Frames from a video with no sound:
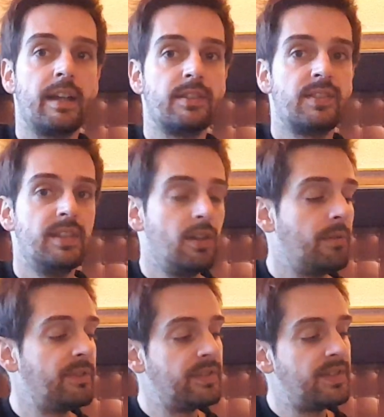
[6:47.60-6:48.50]
C
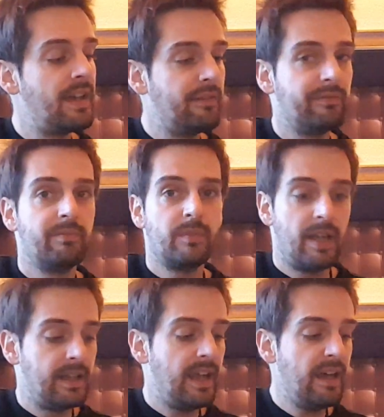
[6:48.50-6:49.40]
dominant 7
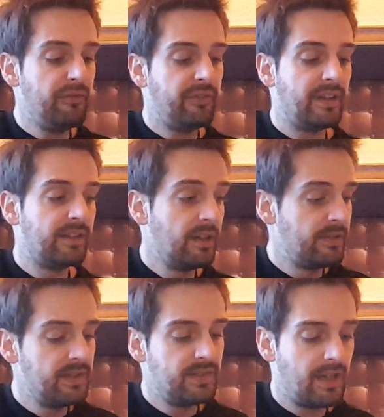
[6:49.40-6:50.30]
and F, and
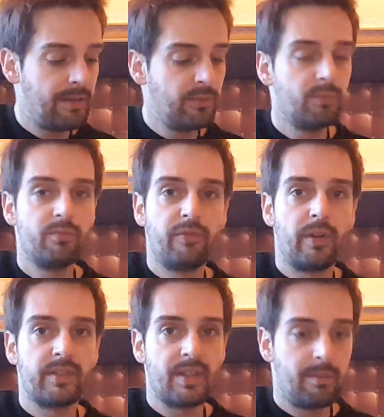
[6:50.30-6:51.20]
this time, for
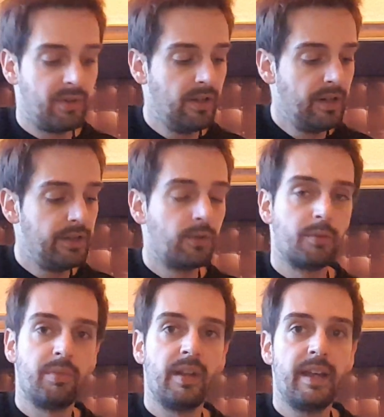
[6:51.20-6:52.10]
example, you
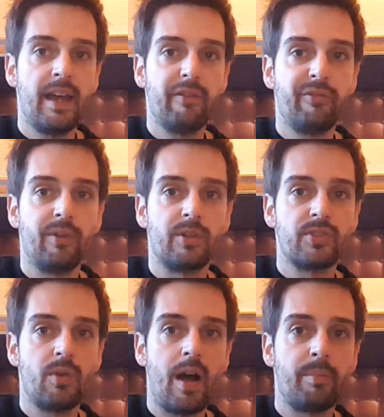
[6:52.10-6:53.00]
could play F
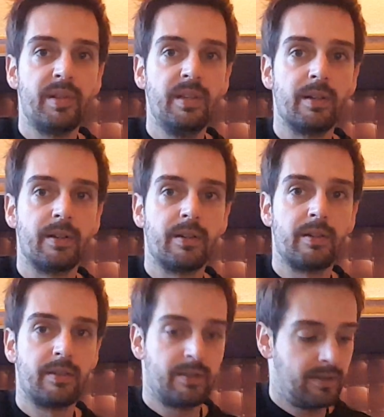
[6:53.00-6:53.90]
also up here.
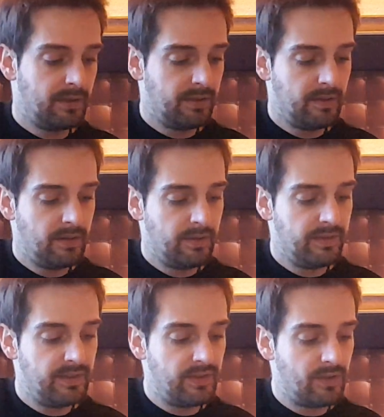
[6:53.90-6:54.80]

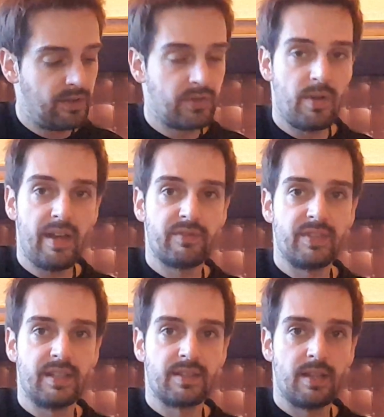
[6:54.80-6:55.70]
This is also
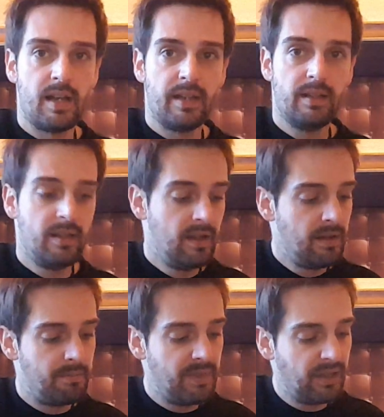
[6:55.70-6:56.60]
F6-9.
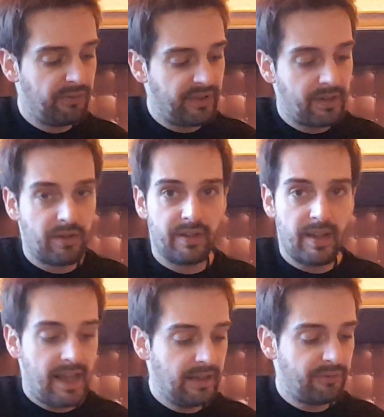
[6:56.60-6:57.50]
Middle finger in the
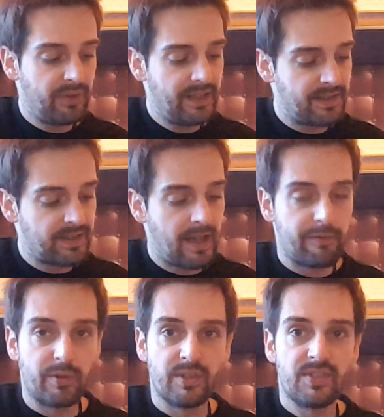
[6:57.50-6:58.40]
8th fret is
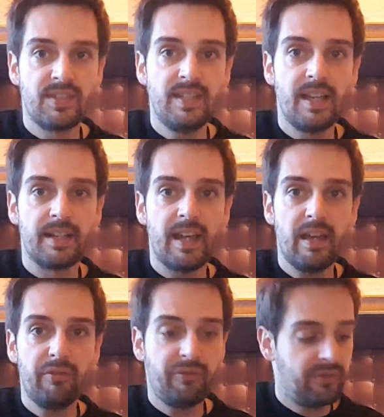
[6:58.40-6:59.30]
covering C and
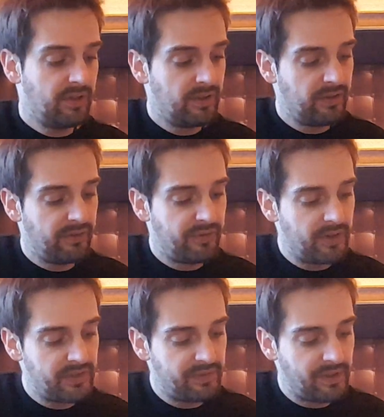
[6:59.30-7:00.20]
F. The
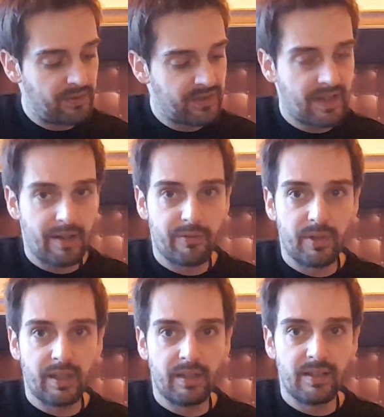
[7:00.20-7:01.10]
first finger is
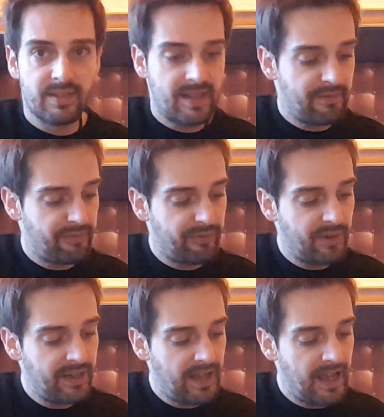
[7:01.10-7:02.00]
covering in the 7th
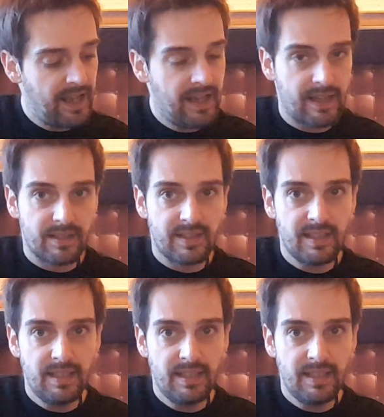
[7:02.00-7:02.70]
fret A and D,